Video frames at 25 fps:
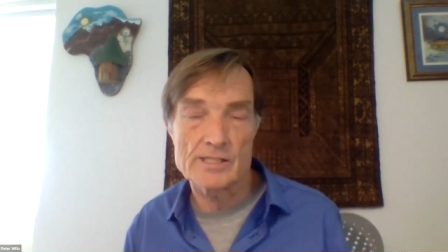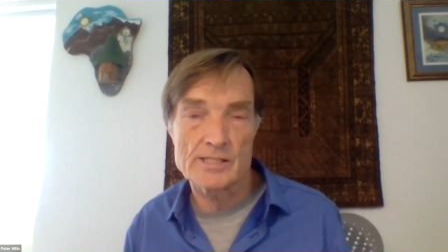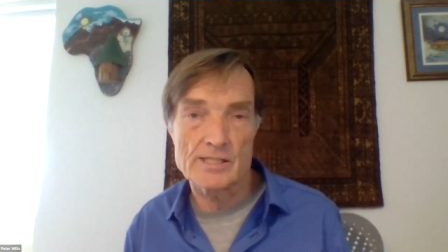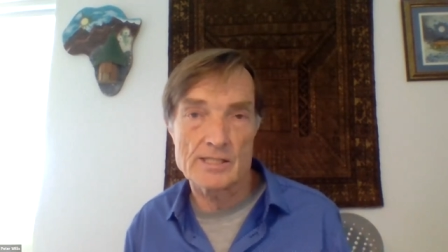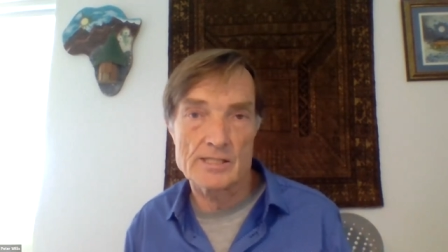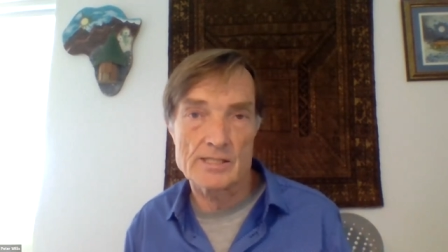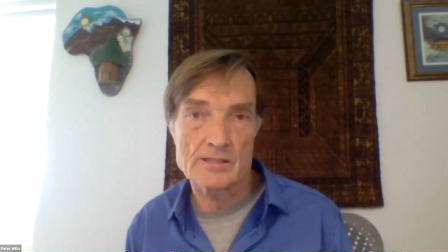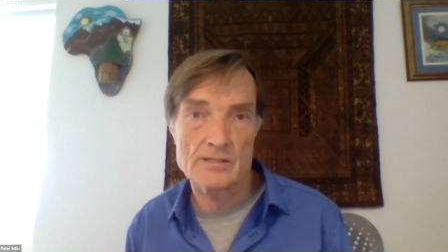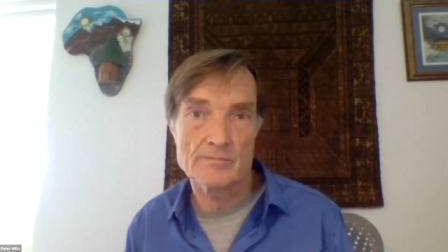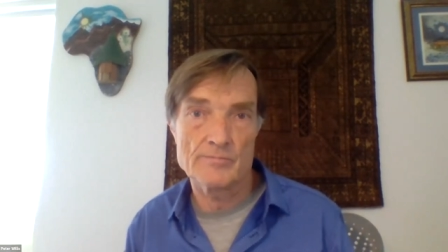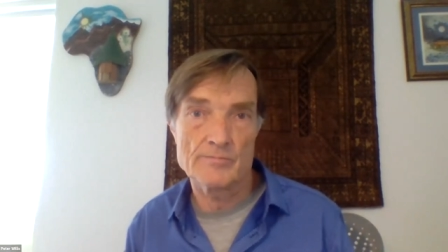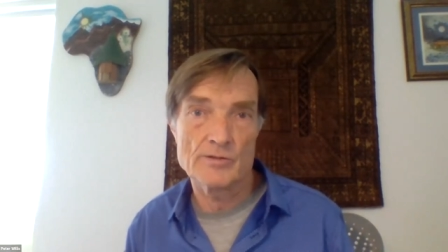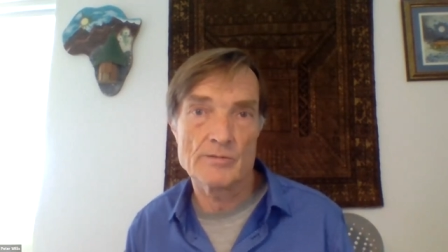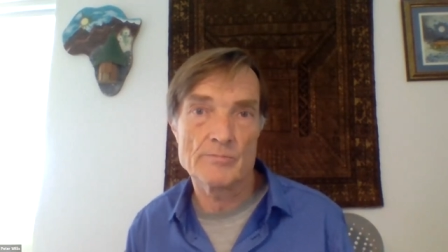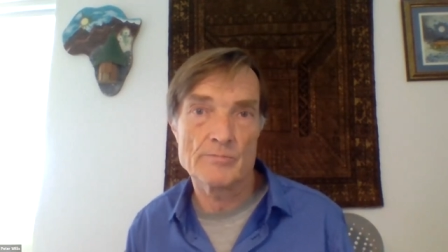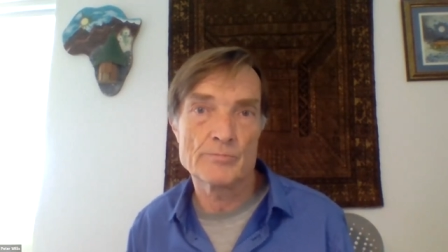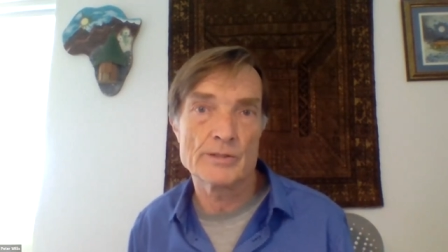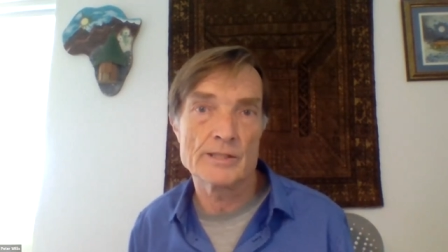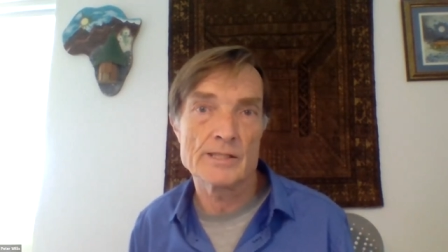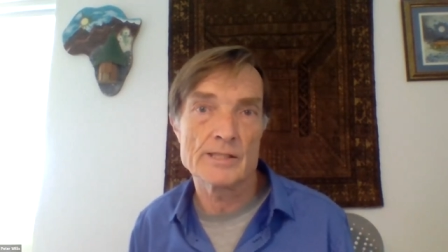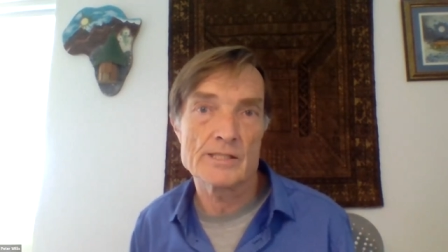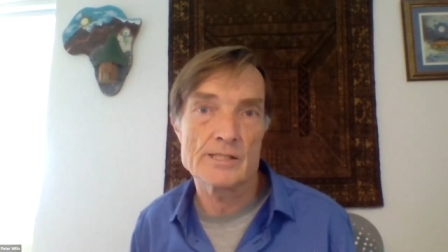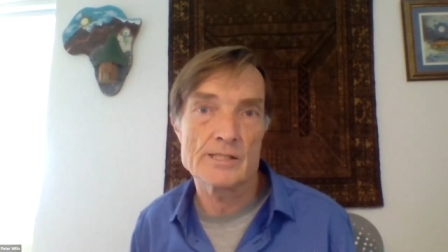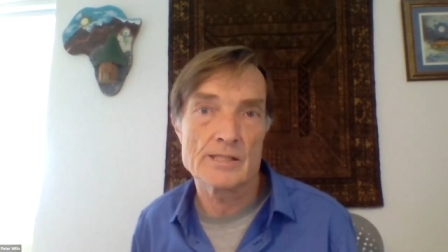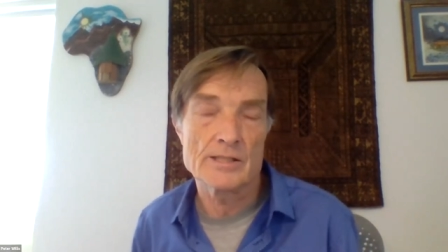system that
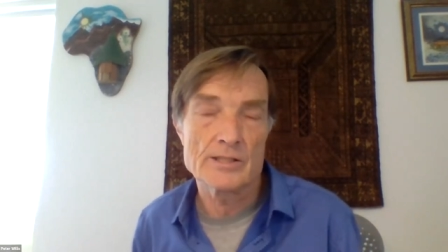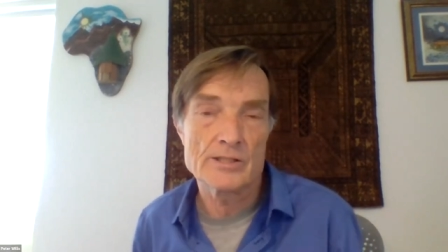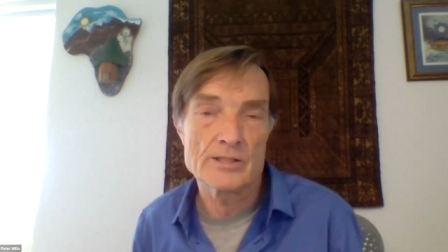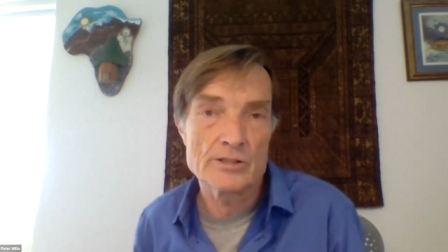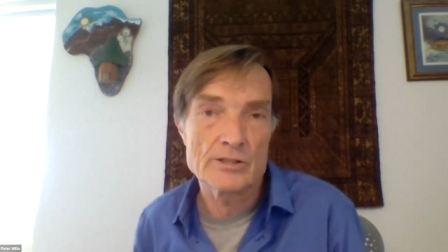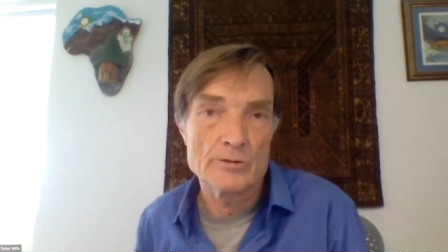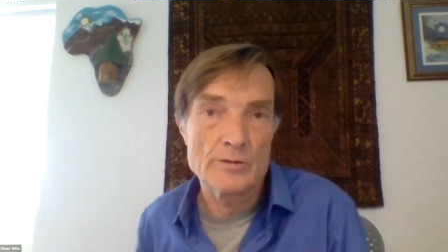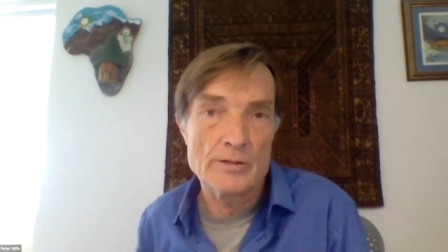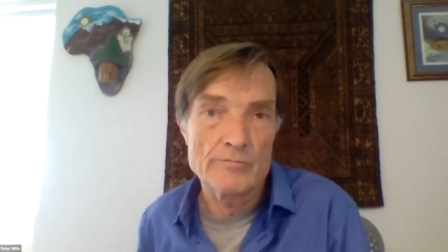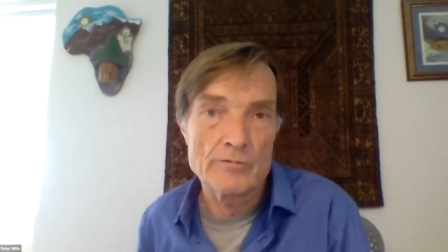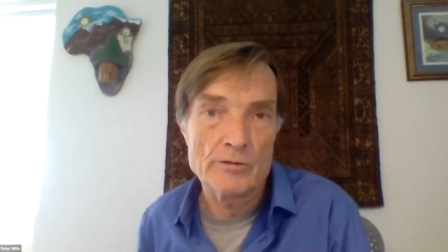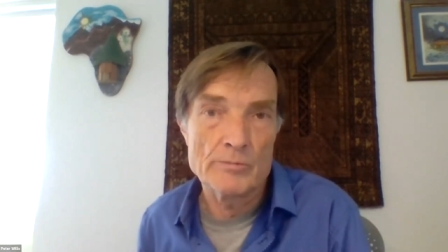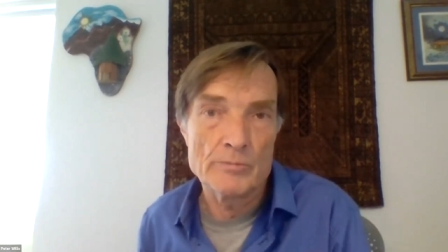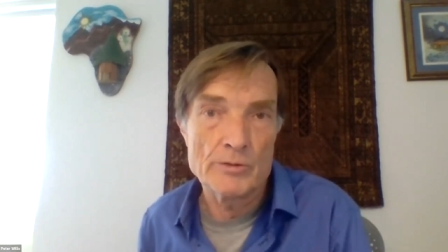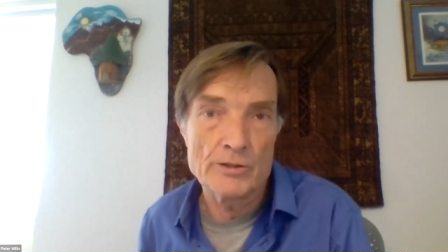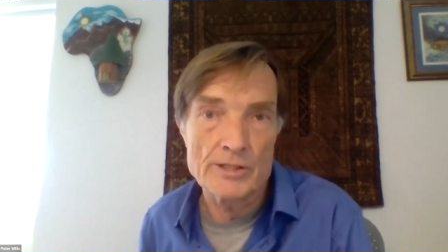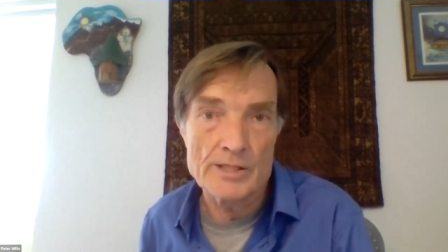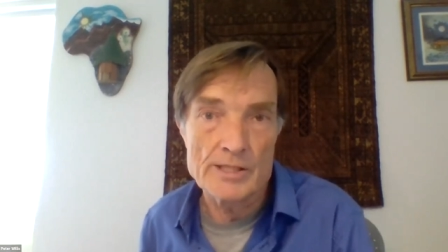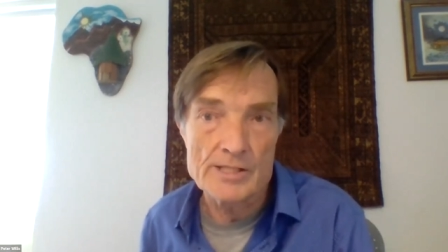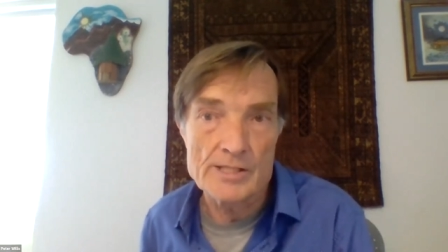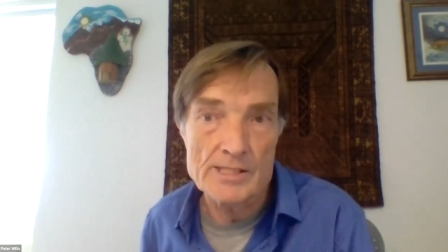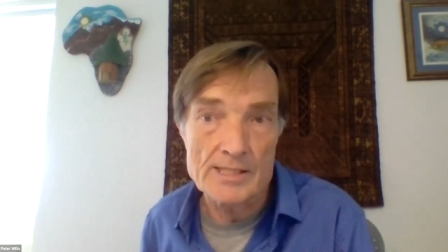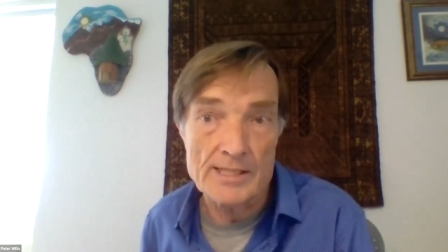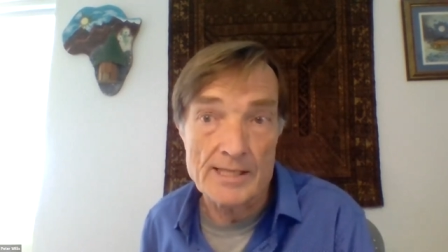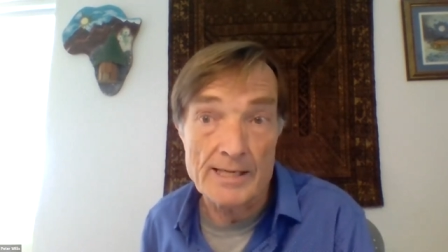brings it to
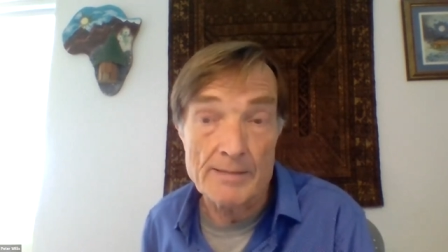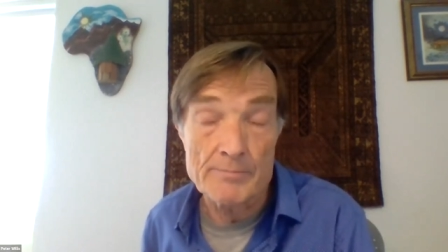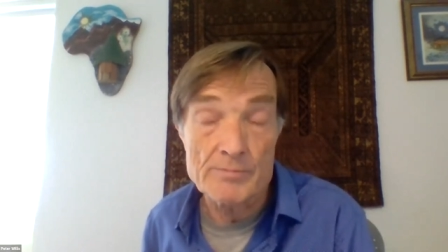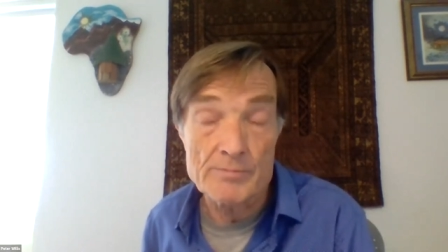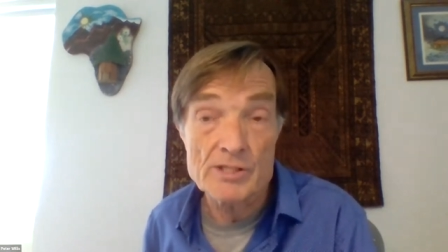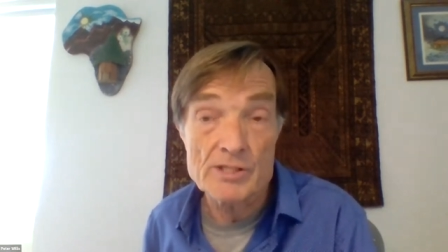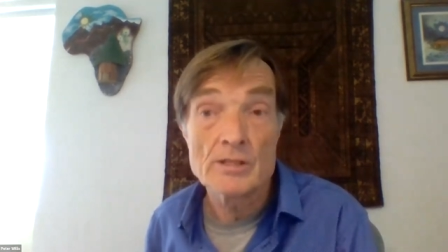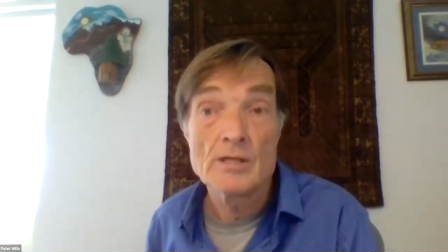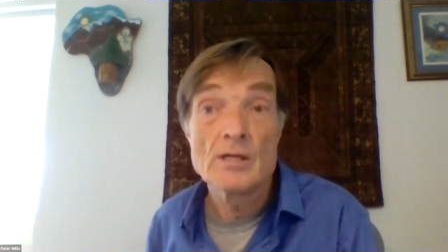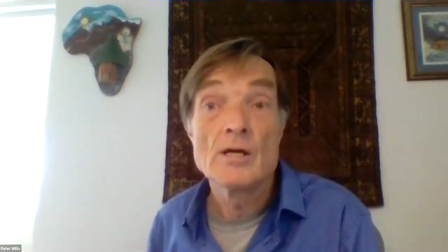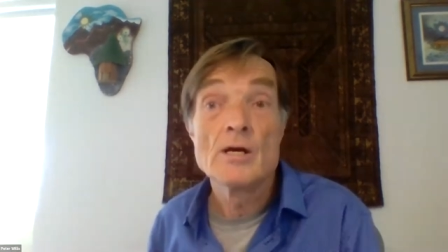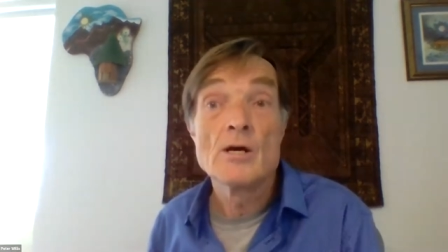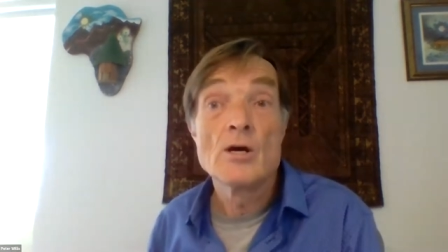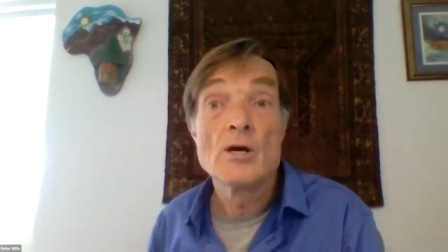everybody's taps.